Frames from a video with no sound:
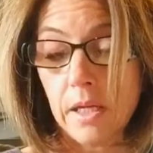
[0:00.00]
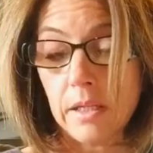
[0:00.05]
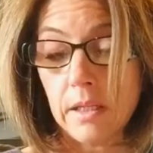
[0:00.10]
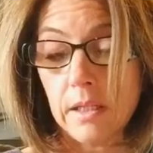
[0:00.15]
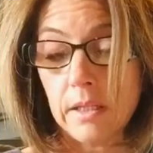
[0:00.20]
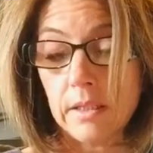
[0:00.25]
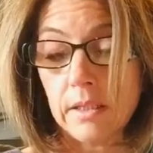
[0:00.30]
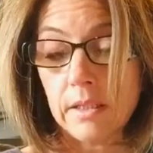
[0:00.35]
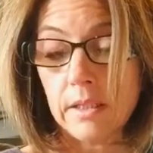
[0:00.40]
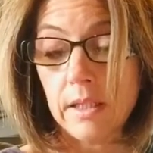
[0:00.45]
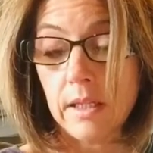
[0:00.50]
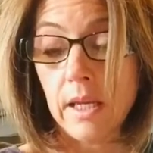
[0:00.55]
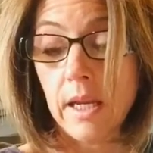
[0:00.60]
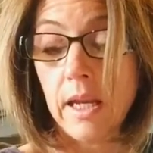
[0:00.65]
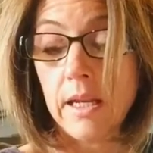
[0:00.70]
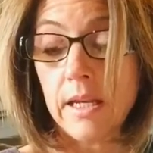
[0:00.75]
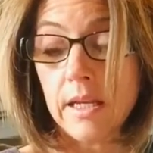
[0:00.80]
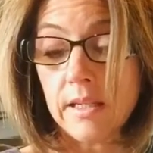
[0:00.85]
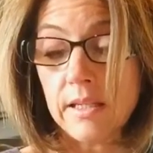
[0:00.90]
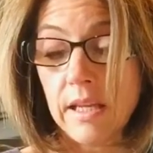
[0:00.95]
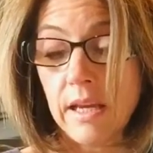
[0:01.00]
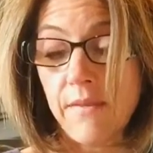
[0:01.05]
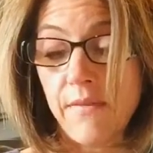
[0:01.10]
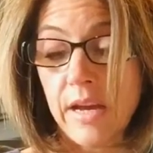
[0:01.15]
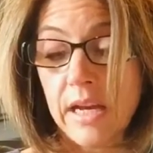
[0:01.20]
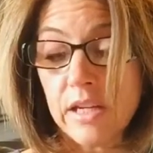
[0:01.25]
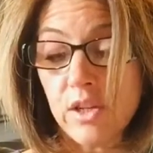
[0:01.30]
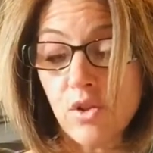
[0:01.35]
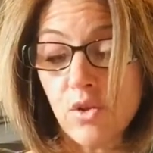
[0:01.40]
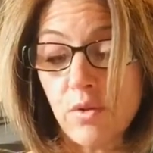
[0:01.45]
let's see, it does have
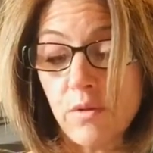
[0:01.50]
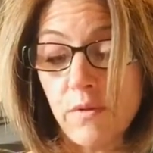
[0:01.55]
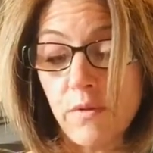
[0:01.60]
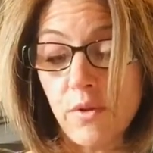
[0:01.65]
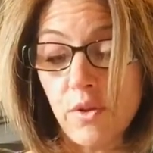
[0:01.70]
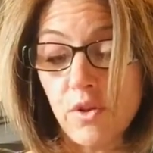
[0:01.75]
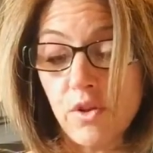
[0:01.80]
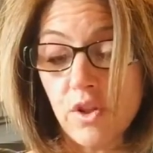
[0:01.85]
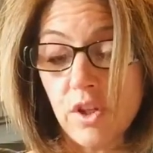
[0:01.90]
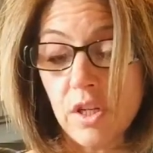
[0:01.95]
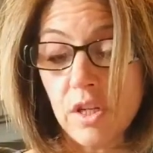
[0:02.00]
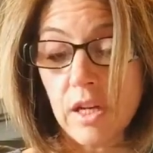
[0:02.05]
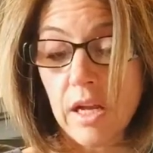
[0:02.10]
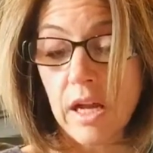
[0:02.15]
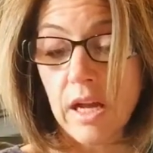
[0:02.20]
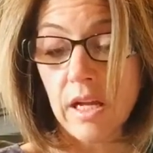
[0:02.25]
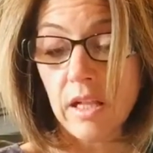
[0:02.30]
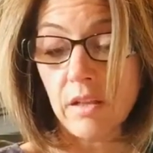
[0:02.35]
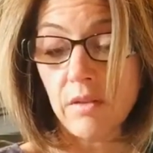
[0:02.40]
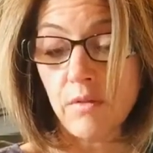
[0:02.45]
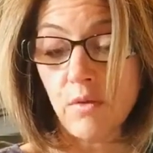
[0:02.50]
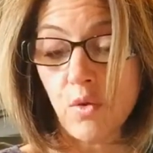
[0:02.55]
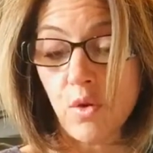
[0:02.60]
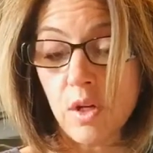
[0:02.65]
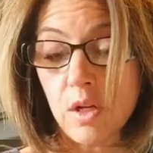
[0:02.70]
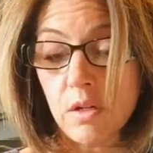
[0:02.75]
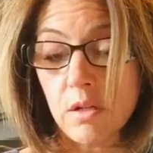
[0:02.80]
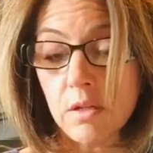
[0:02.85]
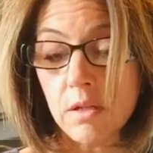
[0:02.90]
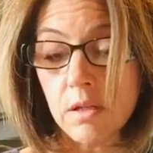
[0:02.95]
extra virgin olive oil.